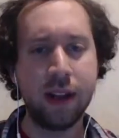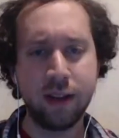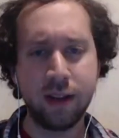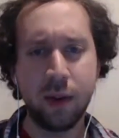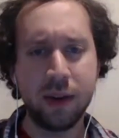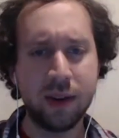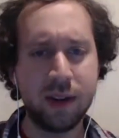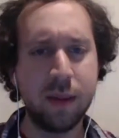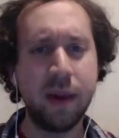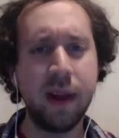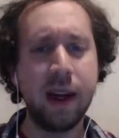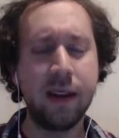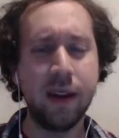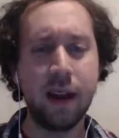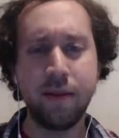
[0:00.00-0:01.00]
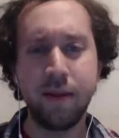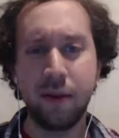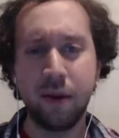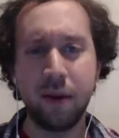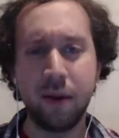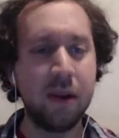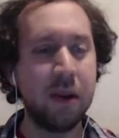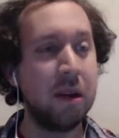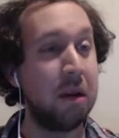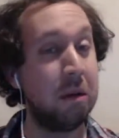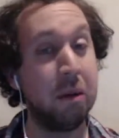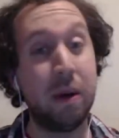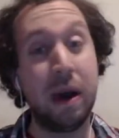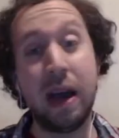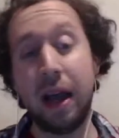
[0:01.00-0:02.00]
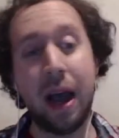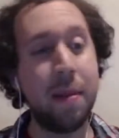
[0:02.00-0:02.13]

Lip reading: Yeah. So it was simulated typhoon. Wow.